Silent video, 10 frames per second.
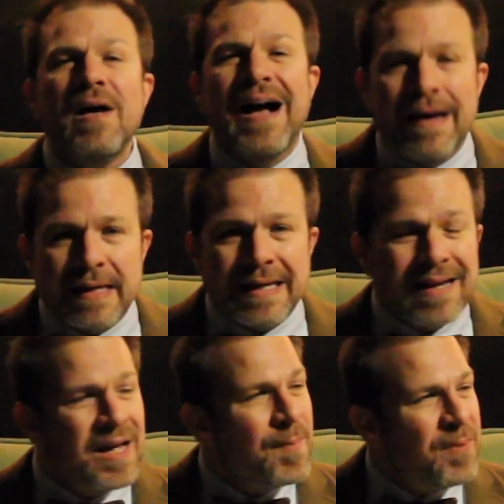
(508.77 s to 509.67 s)
honeyed,
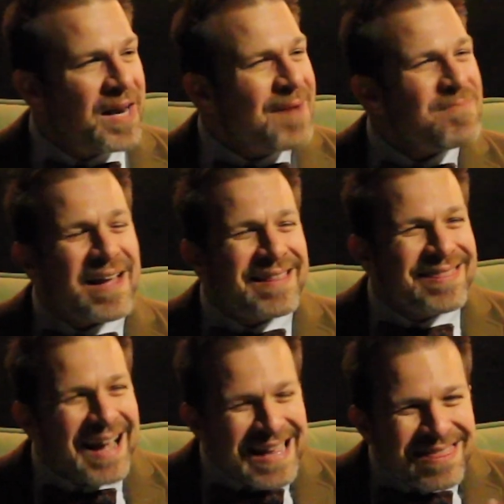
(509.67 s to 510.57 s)
but
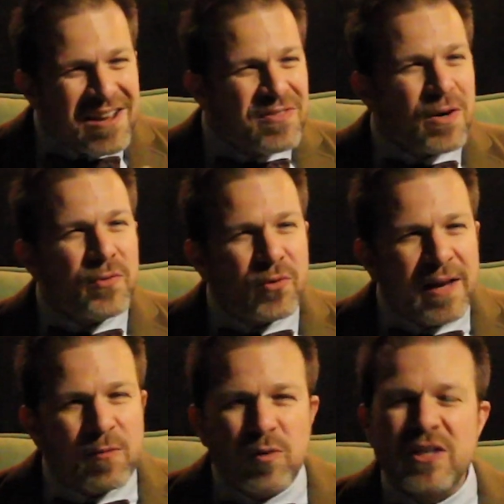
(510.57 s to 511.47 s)
I think those are
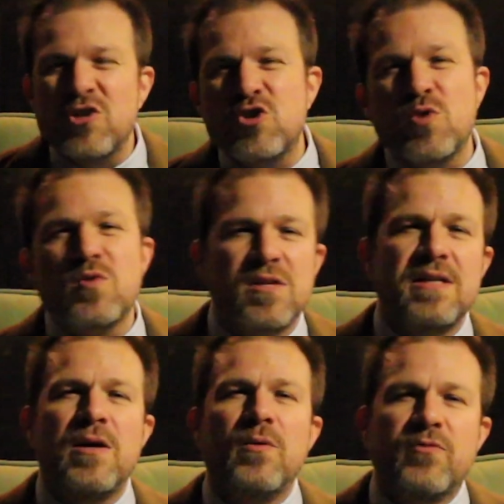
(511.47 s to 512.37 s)
like really juicy
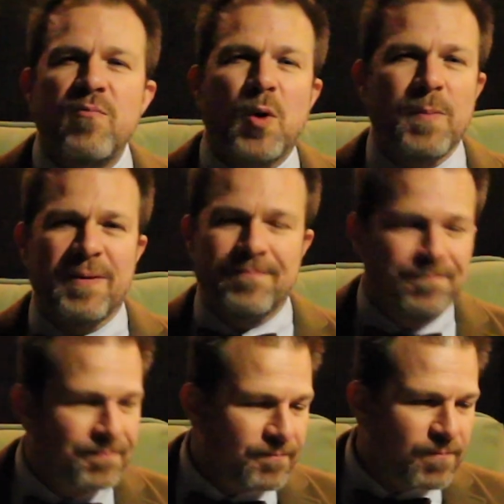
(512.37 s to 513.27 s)
notes of bourbon.
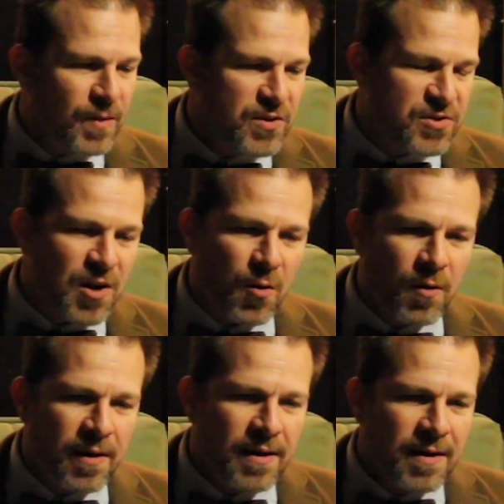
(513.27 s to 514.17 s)
So
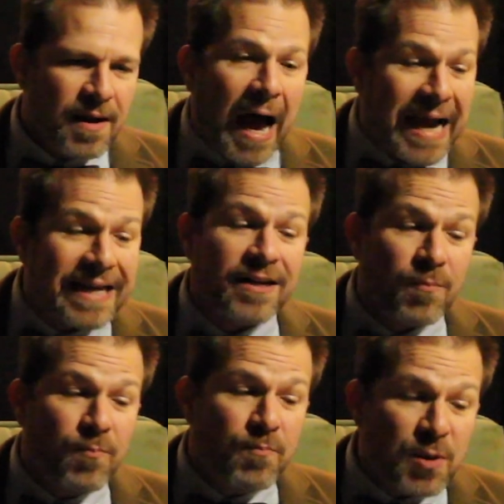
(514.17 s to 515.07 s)
I get a
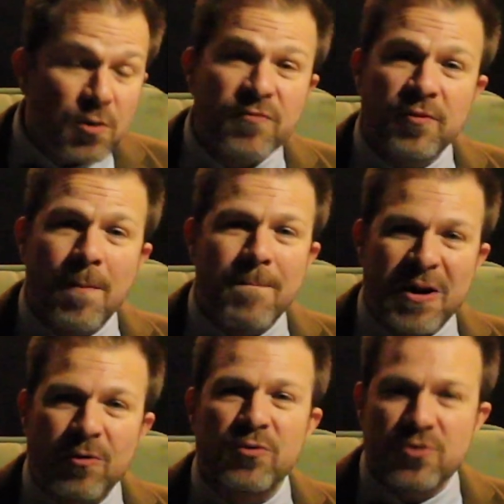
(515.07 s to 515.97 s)
beautiful
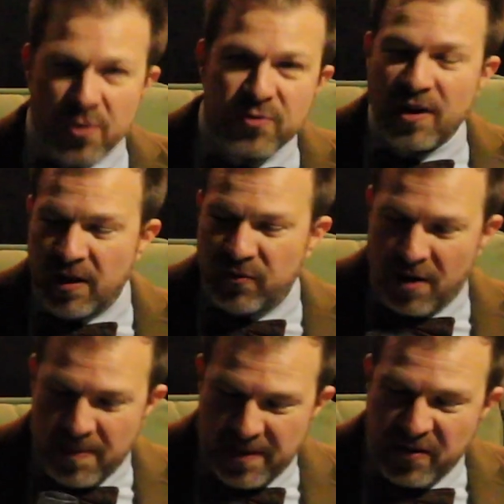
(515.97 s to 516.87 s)
barrel juiciness
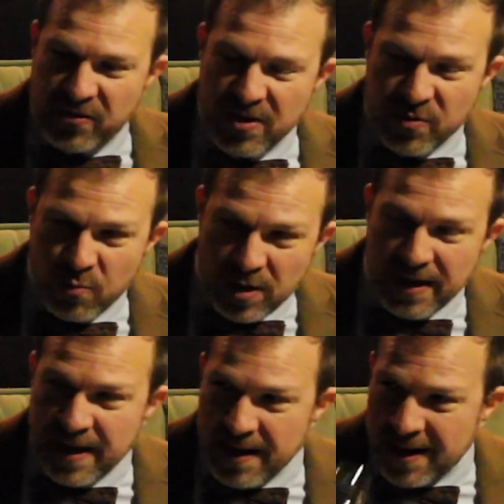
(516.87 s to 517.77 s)
on this. That's
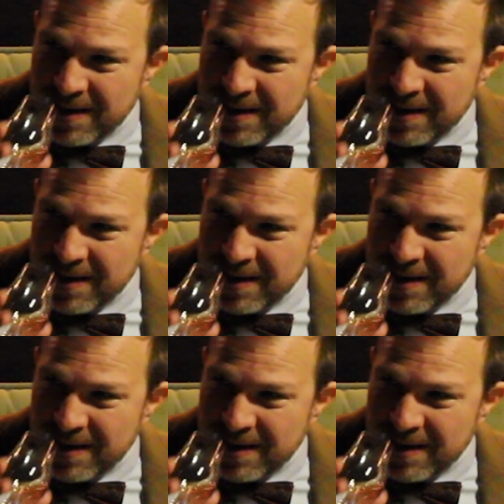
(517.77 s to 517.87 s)
really,